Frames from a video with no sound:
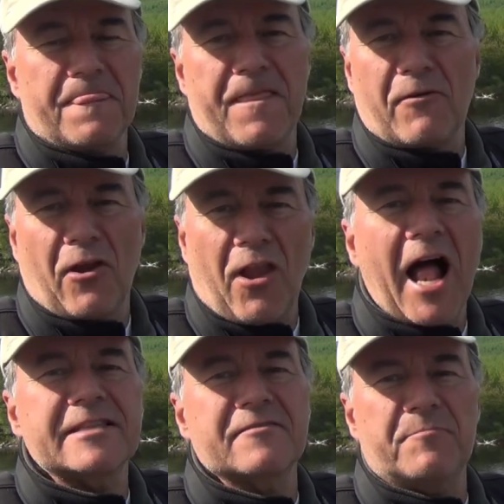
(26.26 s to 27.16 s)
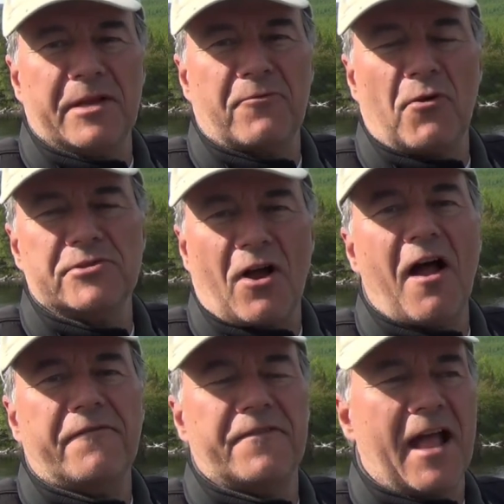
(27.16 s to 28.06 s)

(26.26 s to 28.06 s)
There are lots of big roads off